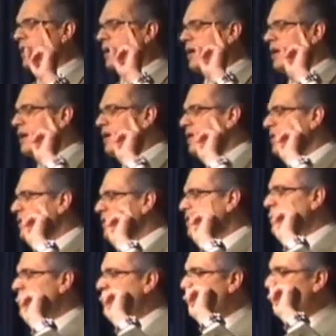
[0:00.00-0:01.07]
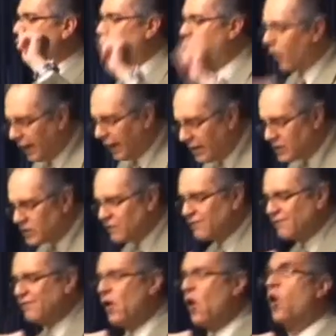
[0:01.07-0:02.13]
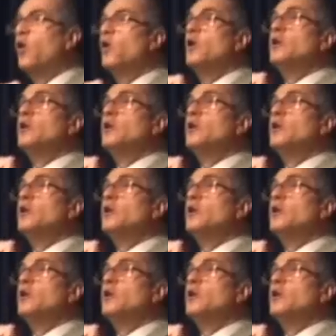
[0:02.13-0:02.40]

uh, the word for